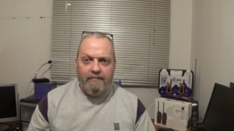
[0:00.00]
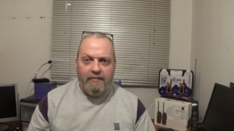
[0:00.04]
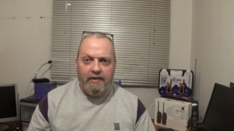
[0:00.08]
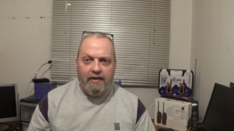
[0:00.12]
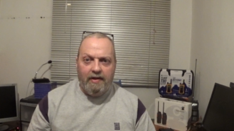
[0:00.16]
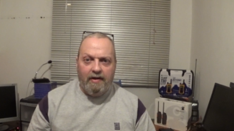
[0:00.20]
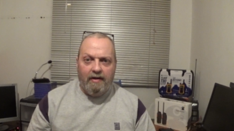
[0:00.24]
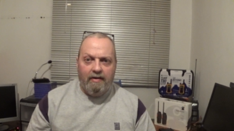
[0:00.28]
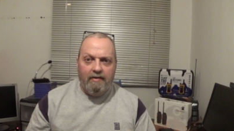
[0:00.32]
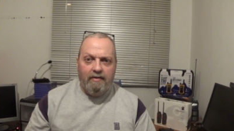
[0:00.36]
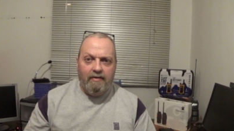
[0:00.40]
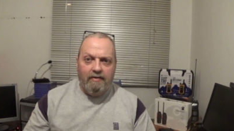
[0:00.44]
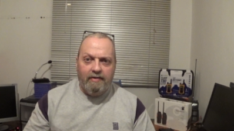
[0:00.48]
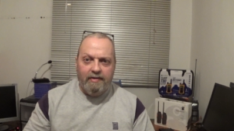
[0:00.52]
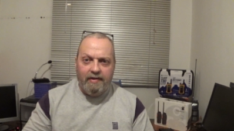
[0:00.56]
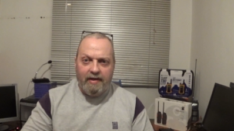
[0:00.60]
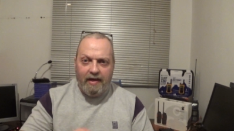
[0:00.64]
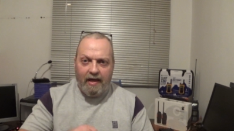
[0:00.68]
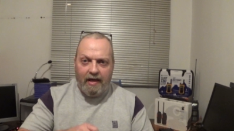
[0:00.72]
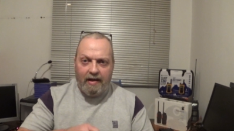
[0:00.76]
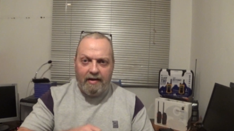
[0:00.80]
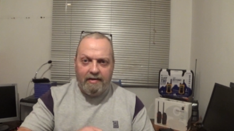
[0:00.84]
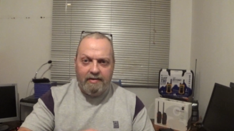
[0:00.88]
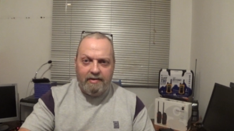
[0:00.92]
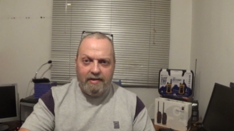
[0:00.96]
You know, like the
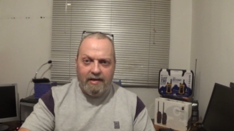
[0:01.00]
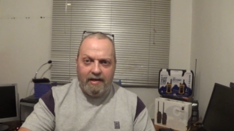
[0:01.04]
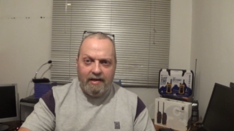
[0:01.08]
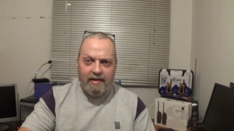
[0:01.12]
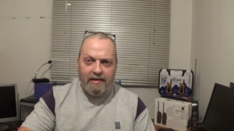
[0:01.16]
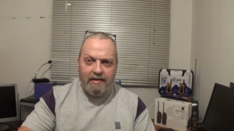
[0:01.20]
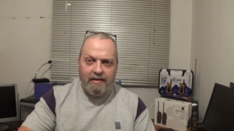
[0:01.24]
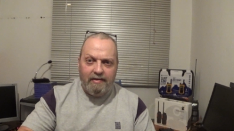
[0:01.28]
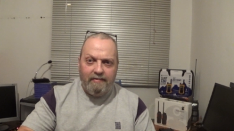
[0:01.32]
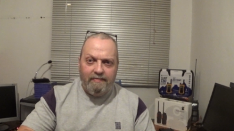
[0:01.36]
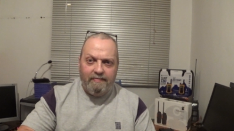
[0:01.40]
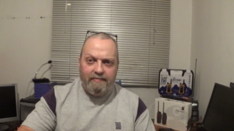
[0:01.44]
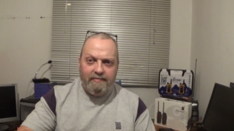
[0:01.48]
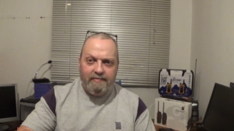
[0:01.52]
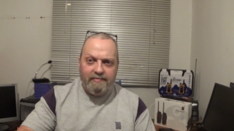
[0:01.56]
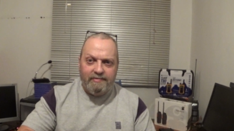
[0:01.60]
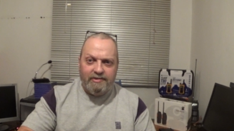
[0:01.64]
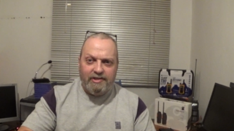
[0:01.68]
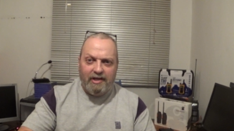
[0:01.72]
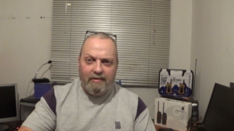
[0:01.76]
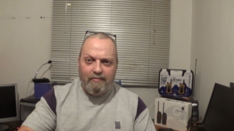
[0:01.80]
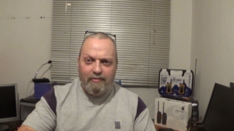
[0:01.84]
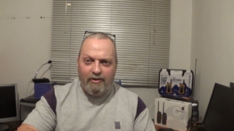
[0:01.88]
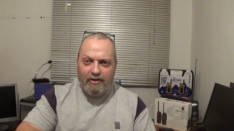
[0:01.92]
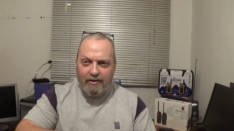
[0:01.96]
Allen key.
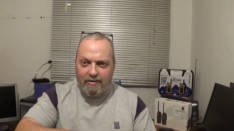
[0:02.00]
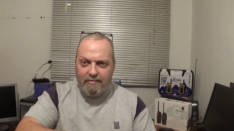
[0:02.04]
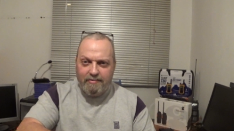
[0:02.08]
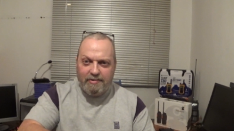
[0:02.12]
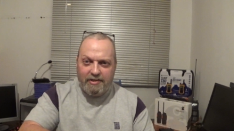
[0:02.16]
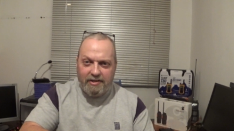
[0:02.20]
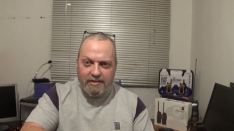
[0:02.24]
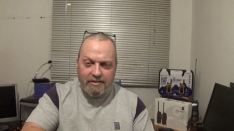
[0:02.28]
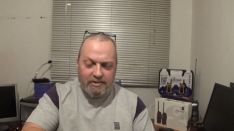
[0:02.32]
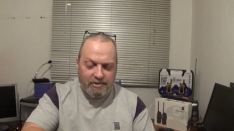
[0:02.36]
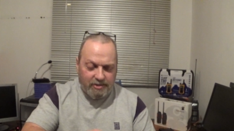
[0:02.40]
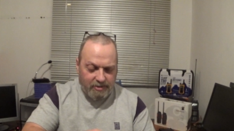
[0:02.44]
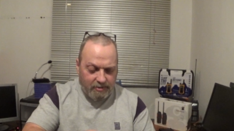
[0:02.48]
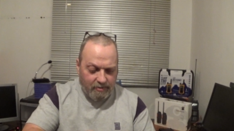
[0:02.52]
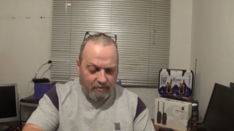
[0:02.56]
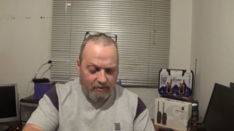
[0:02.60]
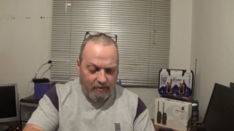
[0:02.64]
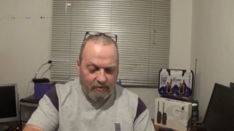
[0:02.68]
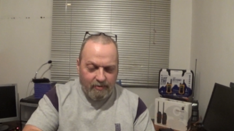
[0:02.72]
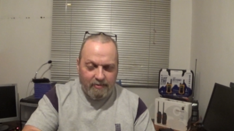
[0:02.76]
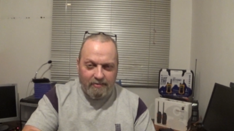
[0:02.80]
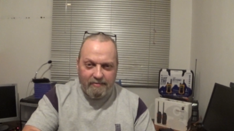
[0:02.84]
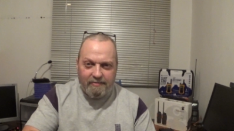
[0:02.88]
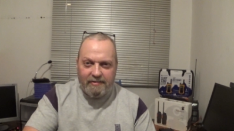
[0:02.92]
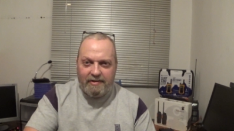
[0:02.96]
Sometimes it's
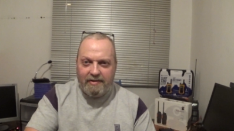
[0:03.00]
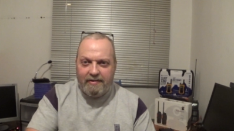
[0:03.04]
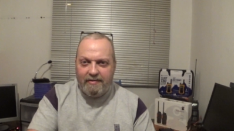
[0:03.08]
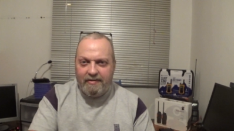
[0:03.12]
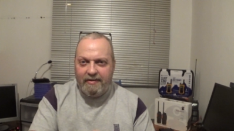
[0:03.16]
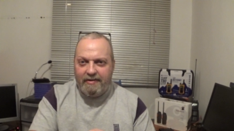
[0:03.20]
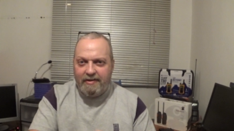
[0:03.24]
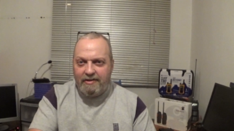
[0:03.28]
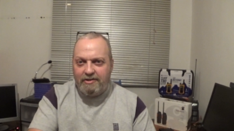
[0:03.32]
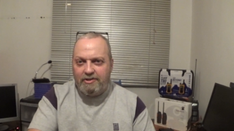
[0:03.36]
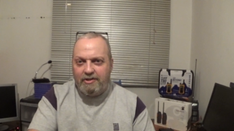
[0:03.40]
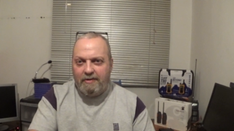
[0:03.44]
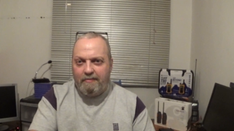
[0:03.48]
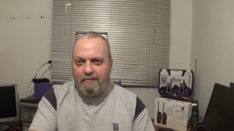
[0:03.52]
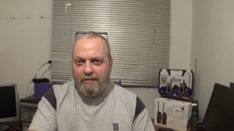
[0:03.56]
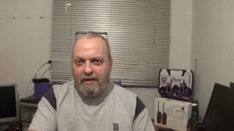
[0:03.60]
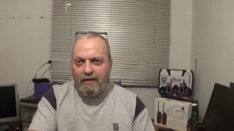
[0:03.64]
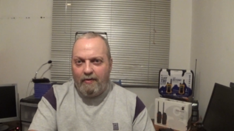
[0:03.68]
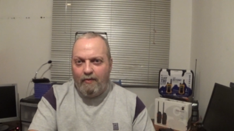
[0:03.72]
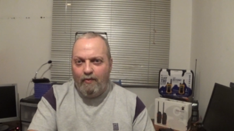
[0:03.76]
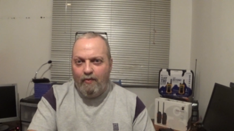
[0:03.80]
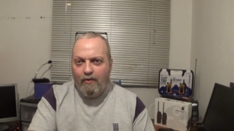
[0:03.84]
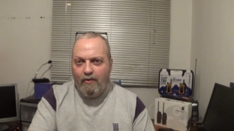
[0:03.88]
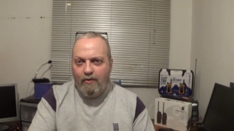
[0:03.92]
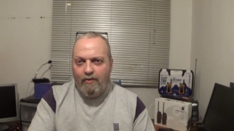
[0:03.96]
not, it's a
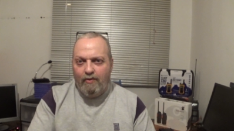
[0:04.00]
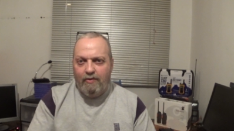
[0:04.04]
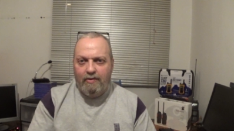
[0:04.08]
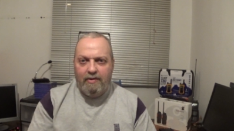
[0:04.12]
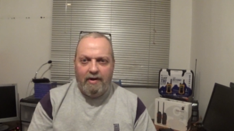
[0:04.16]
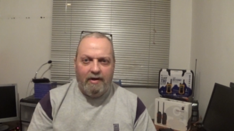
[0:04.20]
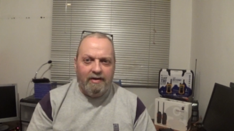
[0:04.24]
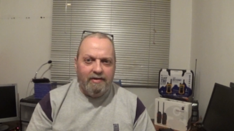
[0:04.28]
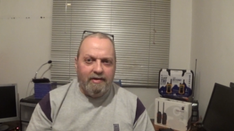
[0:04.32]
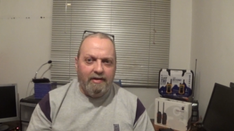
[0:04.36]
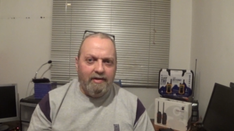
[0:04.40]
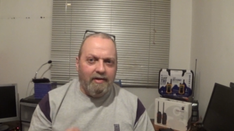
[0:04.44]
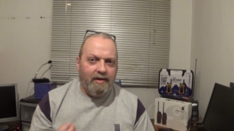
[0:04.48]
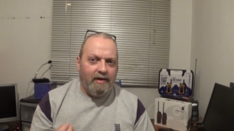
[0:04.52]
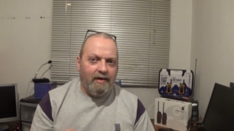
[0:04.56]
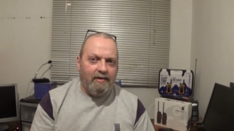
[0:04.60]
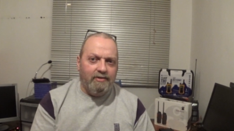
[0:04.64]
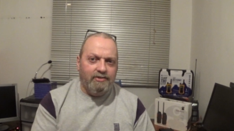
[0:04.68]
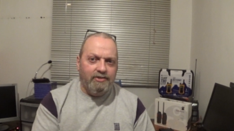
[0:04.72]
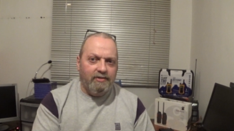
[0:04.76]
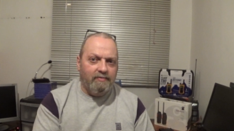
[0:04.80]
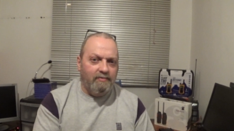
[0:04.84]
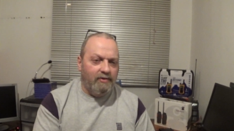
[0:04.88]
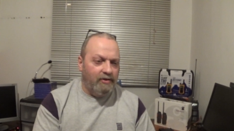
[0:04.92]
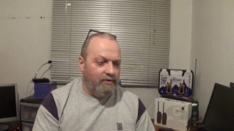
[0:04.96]
bit worn. I could get
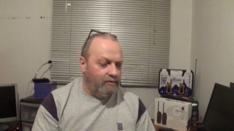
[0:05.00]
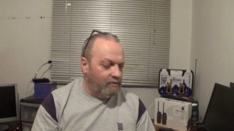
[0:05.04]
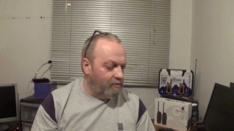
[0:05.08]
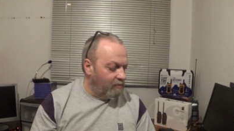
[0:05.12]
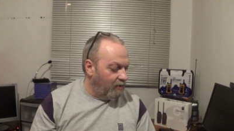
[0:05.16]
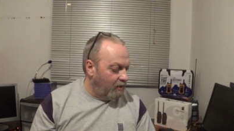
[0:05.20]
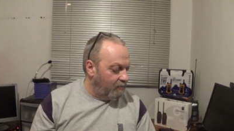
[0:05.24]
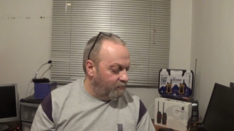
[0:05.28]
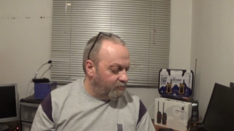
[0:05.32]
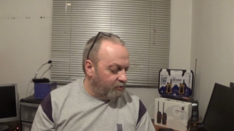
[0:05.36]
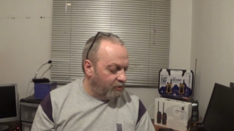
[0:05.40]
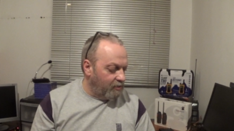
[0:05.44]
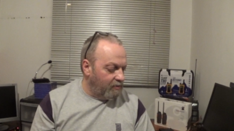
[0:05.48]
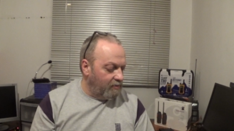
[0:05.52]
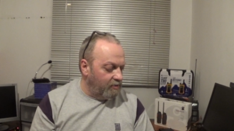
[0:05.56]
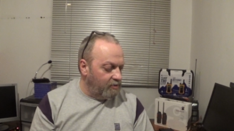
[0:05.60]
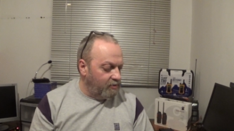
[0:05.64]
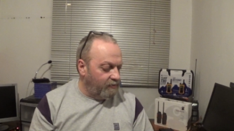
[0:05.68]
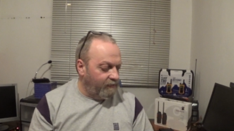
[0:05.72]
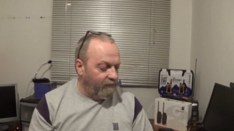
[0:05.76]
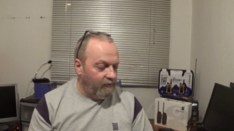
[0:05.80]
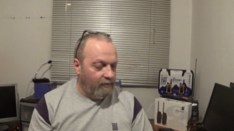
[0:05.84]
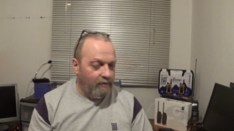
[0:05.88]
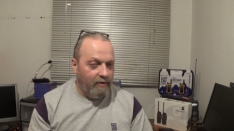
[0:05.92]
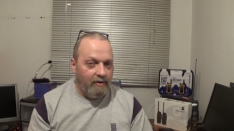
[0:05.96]
some new grub screws
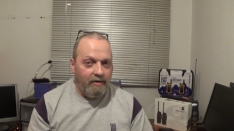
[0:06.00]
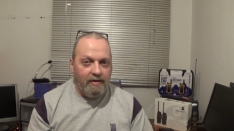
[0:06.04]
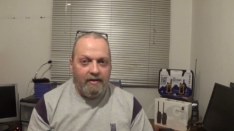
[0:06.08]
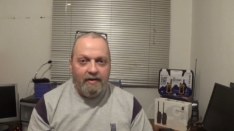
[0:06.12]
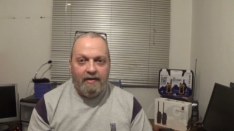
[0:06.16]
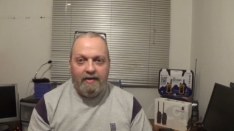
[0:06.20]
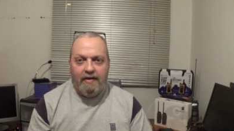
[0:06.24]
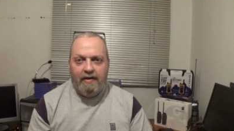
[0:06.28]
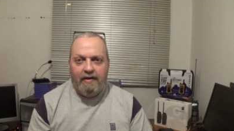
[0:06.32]
for it.